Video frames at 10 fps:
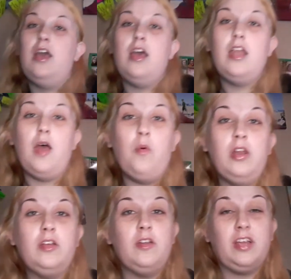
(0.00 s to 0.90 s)
And I
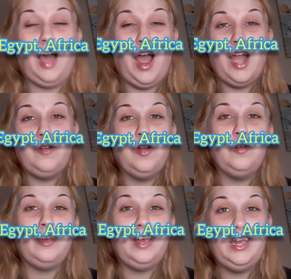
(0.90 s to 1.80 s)
want to go to
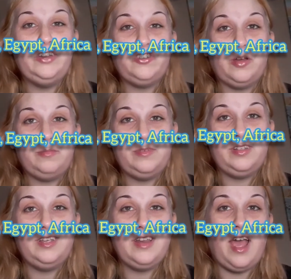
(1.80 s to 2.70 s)
Cairo, Egypt
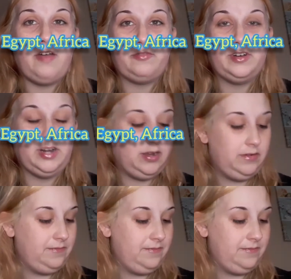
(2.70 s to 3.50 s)
in Africa.